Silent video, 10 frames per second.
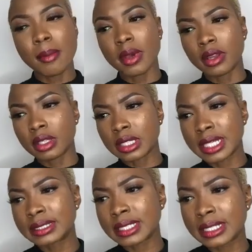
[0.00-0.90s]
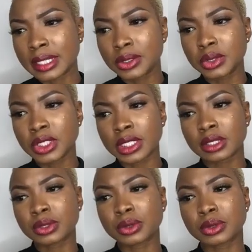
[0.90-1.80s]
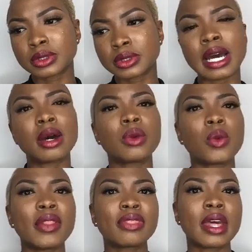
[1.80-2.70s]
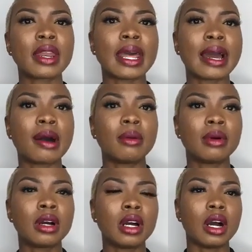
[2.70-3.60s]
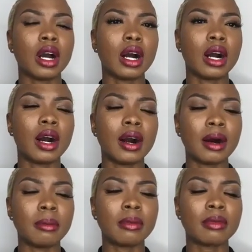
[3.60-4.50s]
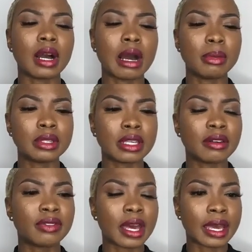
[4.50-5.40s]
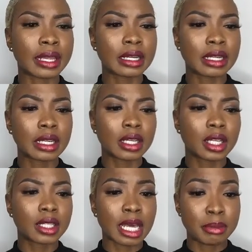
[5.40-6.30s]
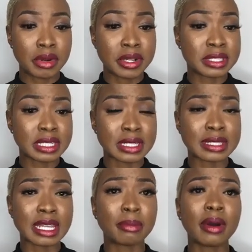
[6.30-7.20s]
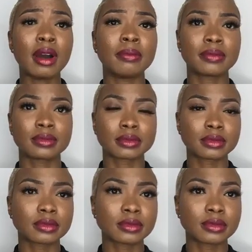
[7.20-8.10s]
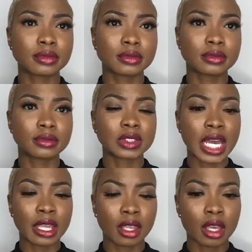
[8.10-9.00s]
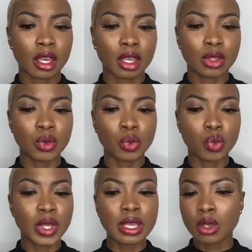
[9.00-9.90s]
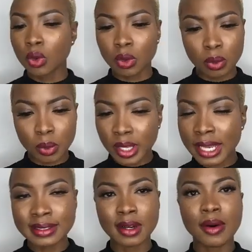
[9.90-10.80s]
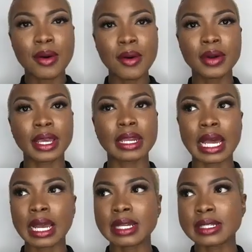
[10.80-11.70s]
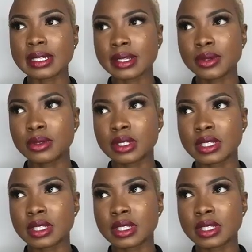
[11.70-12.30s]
And let's say they do shut the schools down. What then now? I believe that Liberians need to step up. Like we as a whole cannot continue to